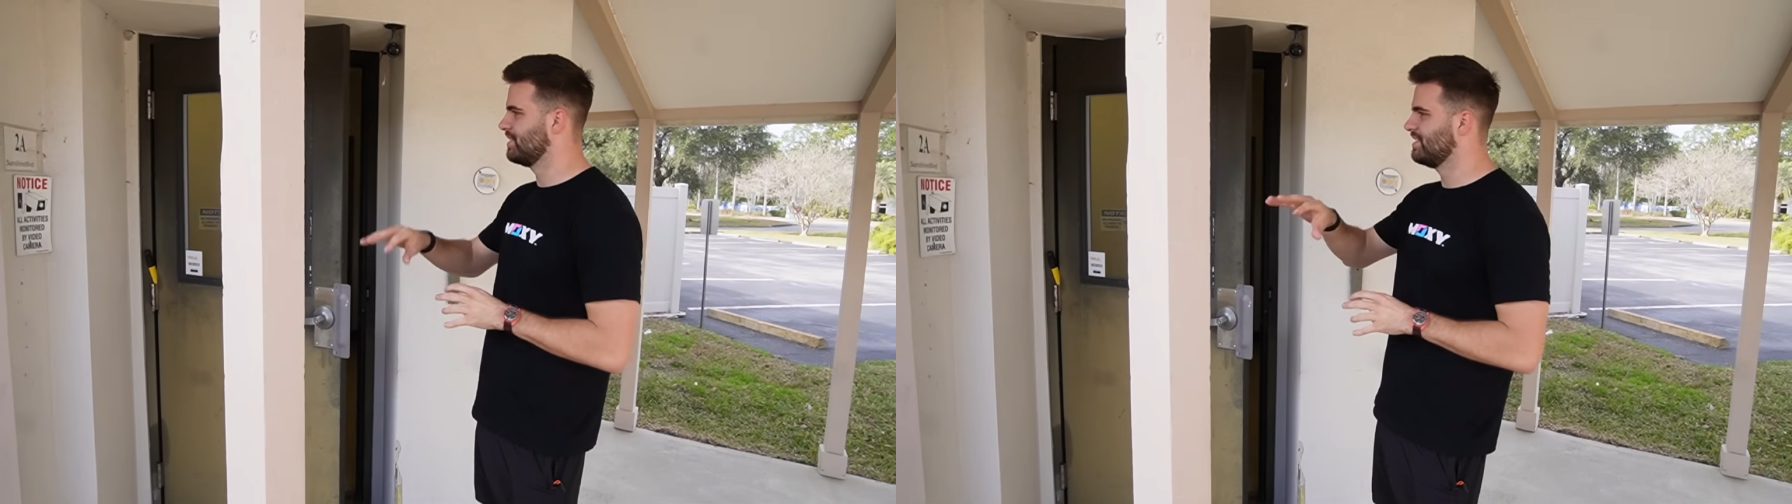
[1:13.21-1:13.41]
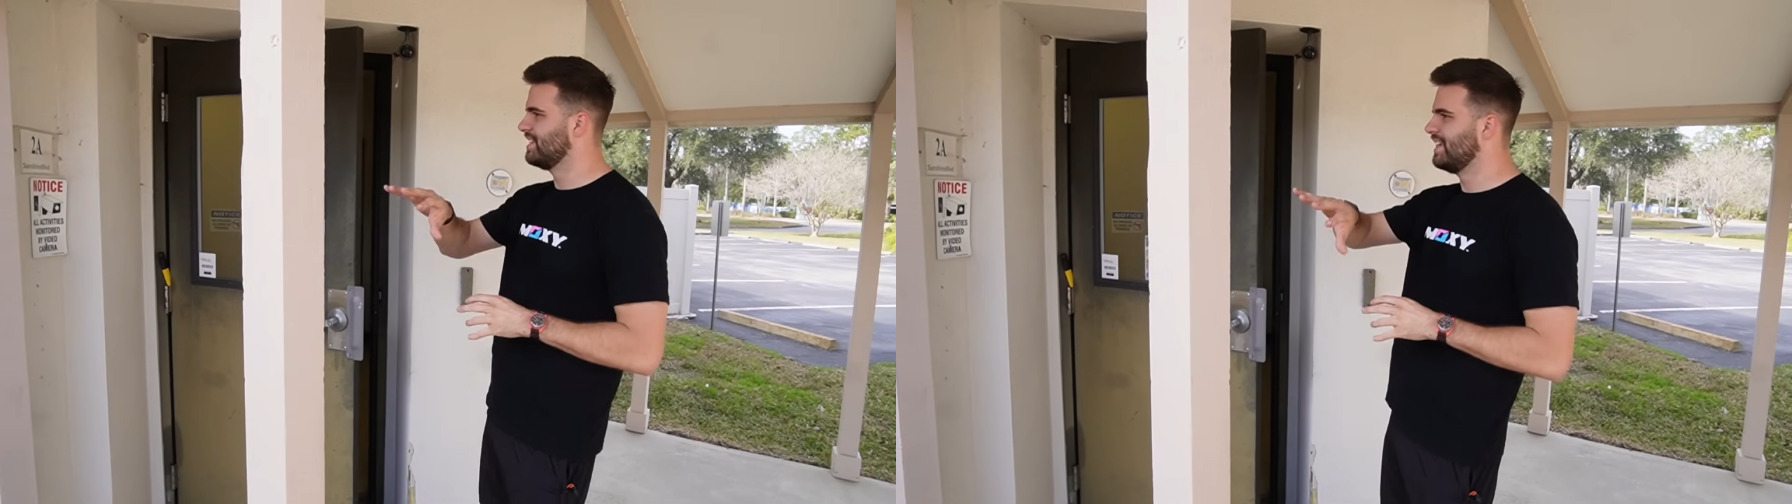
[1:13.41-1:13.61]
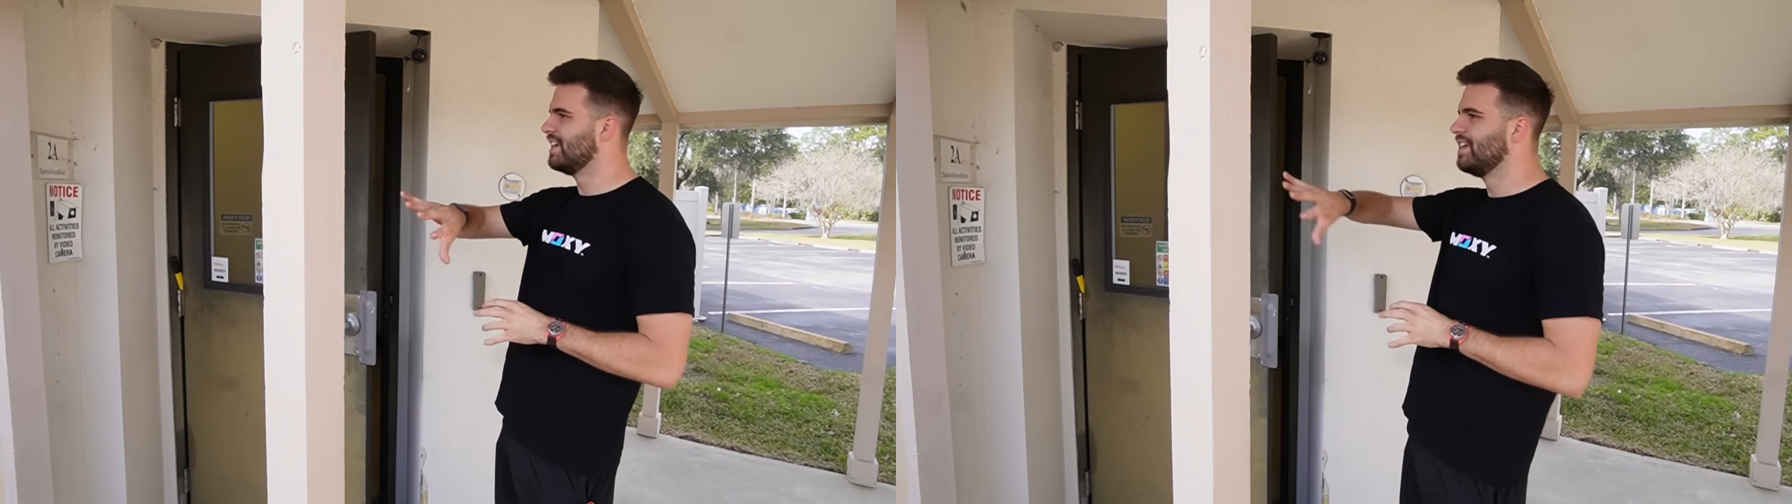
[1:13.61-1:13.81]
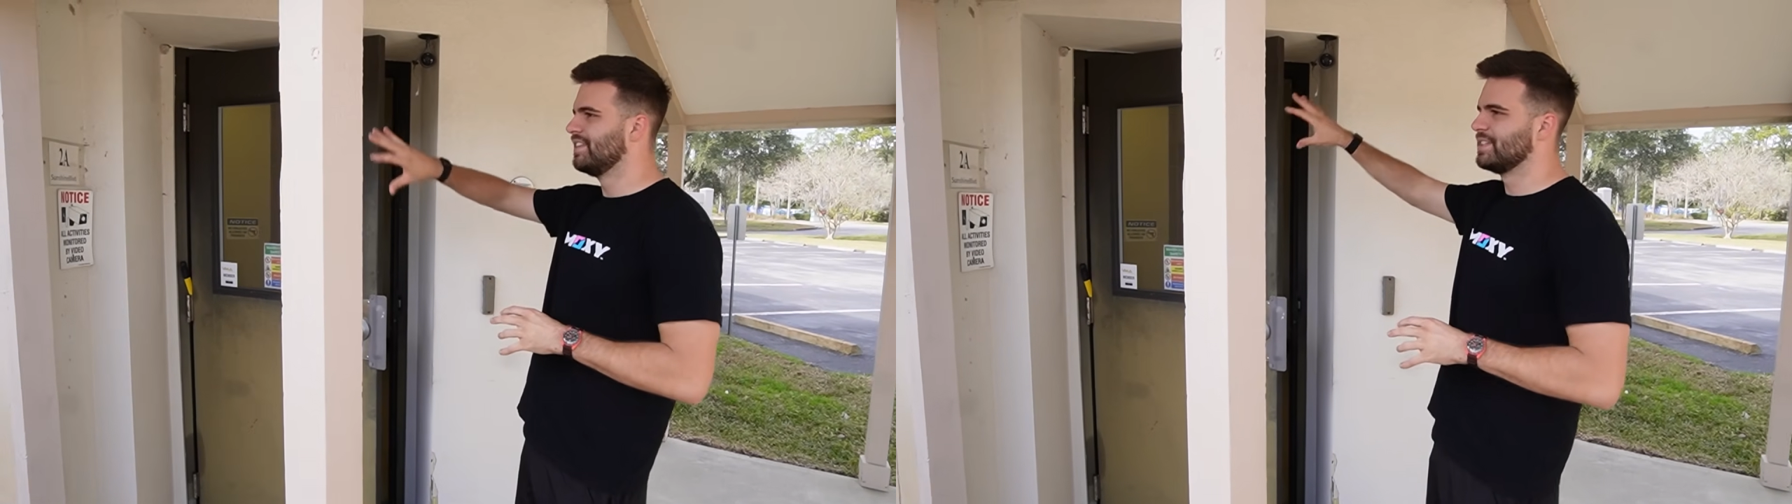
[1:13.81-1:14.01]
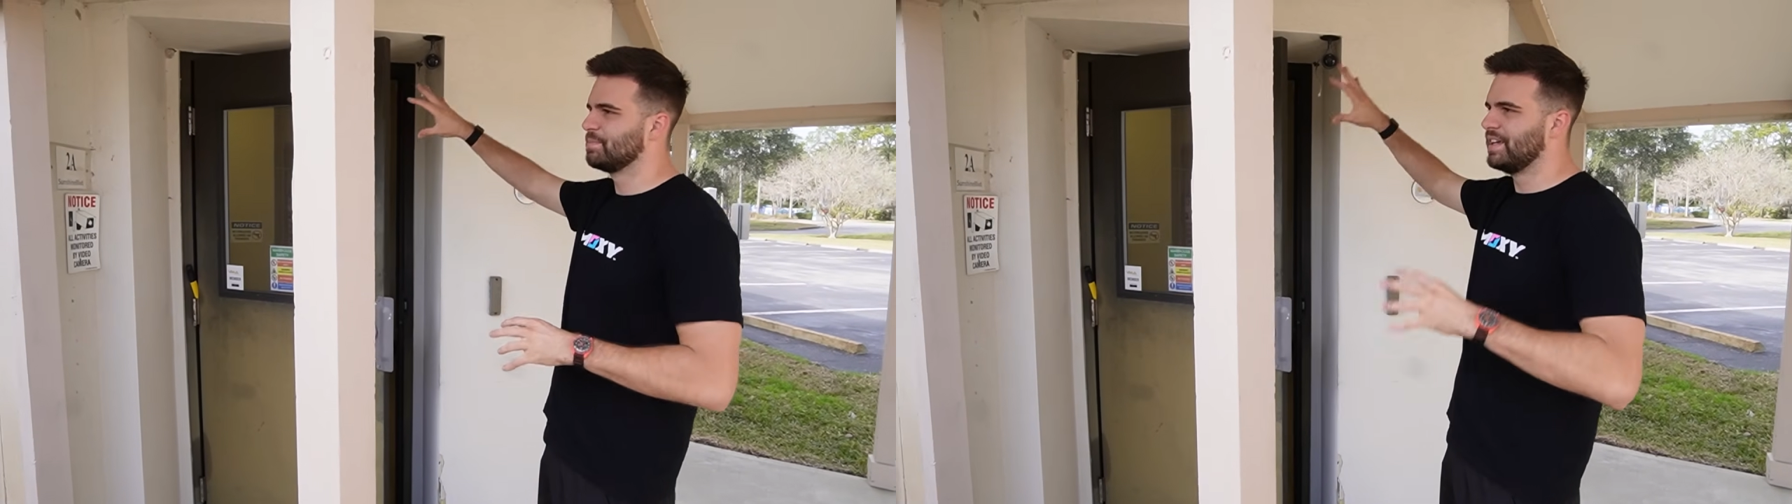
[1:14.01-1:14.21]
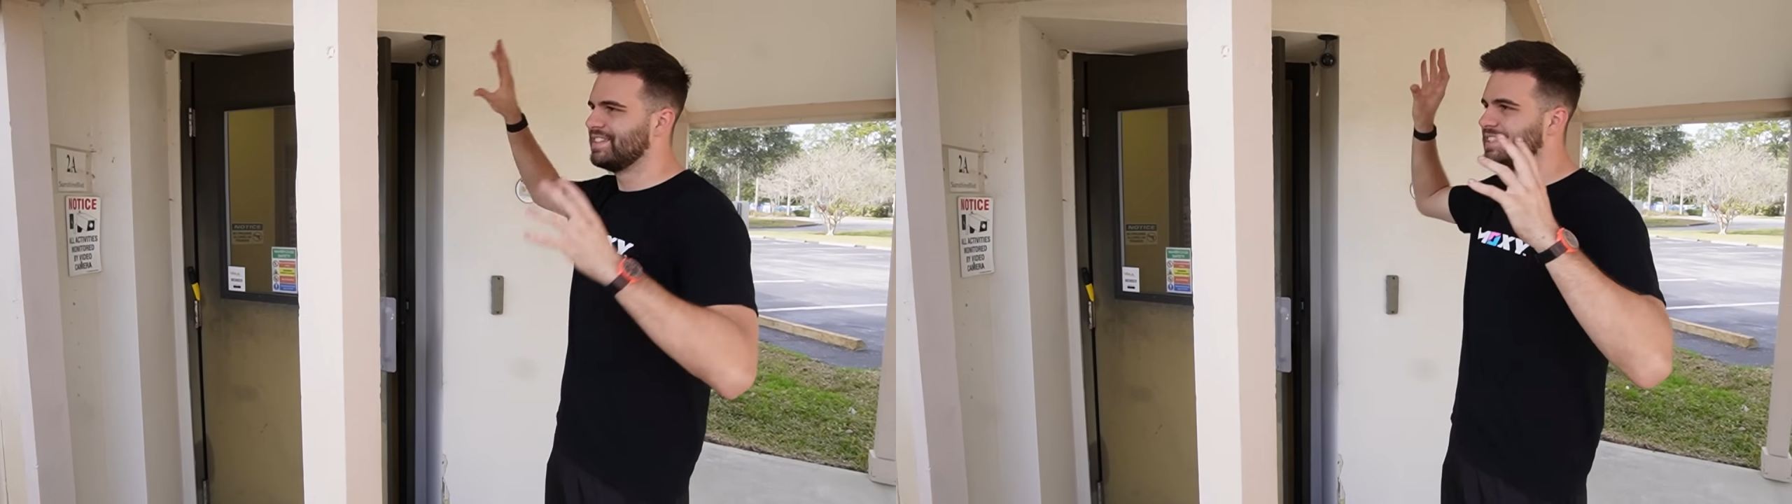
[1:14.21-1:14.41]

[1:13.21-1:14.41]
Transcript: to see this place,